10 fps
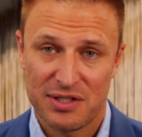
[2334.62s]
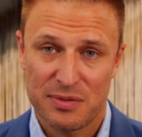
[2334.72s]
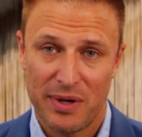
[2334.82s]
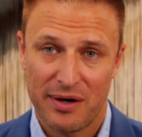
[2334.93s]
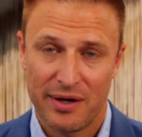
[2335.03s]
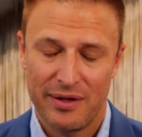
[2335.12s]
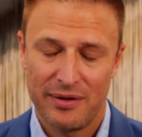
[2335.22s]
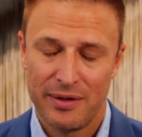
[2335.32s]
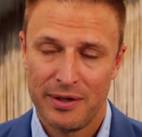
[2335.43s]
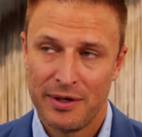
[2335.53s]
this period
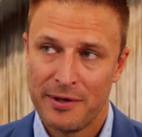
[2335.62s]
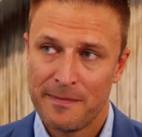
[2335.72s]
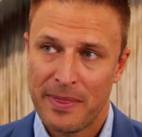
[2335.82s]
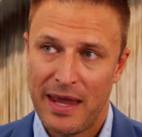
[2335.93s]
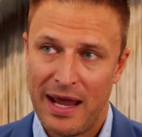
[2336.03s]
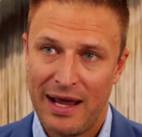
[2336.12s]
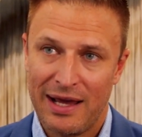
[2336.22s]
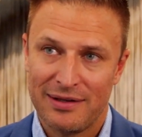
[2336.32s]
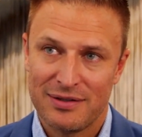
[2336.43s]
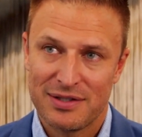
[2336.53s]

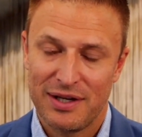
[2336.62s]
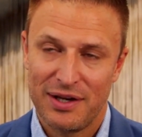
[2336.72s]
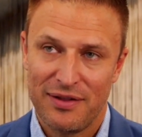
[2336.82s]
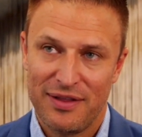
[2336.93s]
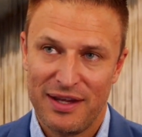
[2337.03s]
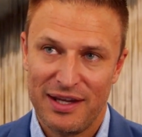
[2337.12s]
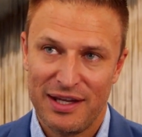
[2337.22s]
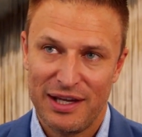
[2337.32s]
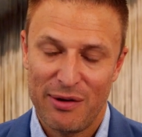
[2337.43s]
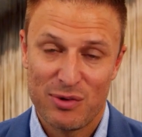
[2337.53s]
and
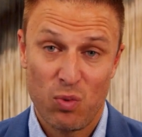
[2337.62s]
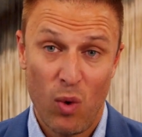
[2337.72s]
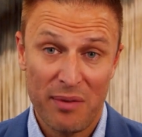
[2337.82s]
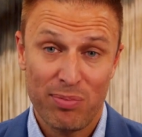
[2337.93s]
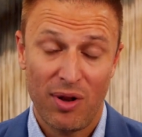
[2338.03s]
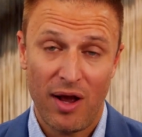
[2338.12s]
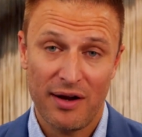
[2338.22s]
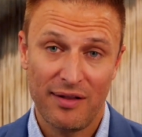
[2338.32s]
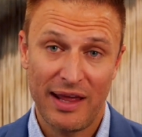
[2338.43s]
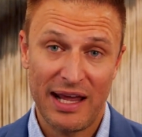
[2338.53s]
it was one plot
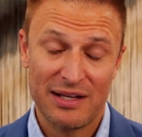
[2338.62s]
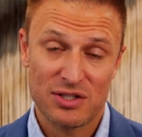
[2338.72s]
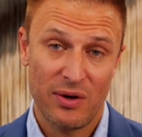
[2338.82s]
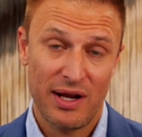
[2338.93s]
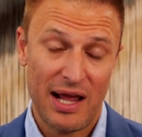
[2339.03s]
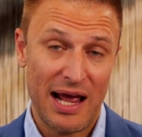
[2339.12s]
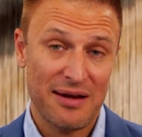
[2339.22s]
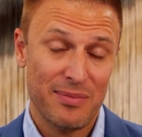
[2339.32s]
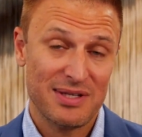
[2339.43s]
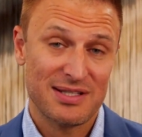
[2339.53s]
of land, so it
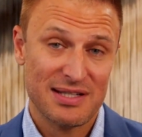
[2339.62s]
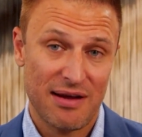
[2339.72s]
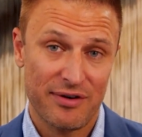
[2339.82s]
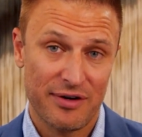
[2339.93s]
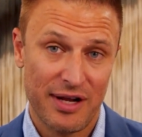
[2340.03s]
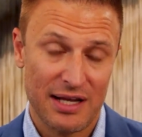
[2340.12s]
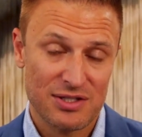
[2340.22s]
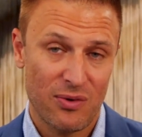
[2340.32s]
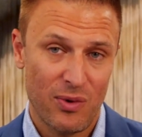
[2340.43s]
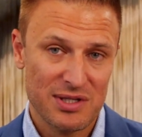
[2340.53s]
hadn't been severed yet.
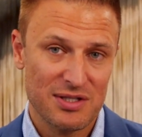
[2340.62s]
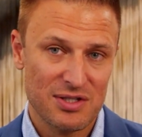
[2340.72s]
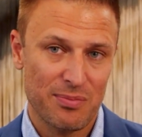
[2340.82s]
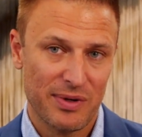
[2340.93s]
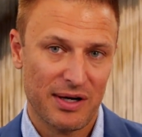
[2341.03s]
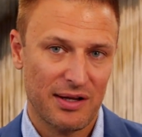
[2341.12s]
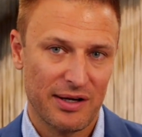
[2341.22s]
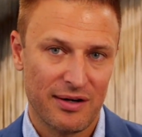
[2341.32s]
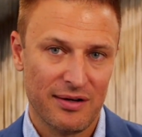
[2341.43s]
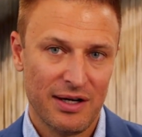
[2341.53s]
So it wasn't super
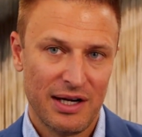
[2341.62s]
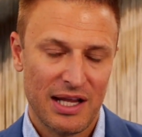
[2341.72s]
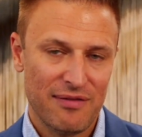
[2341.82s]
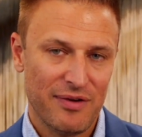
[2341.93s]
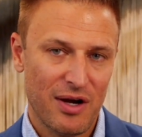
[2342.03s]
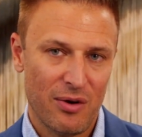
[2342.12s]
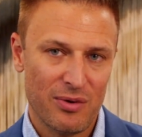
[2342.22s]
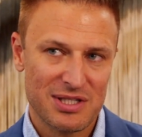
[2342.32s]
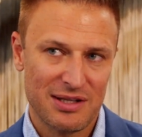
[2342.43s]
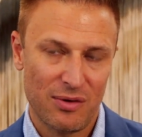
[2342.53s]
clear, even though it
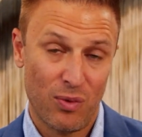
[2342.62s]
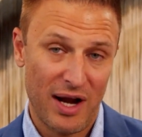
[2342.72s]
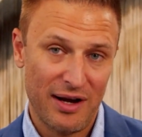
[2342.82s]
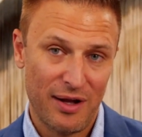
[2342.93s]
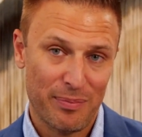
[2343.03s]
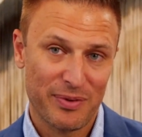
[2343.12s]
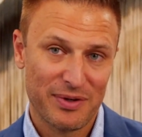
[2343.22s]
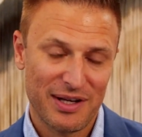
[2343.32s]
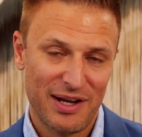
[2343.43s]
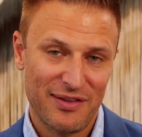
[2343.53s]
was in the write-up
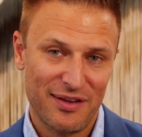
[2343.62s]
on the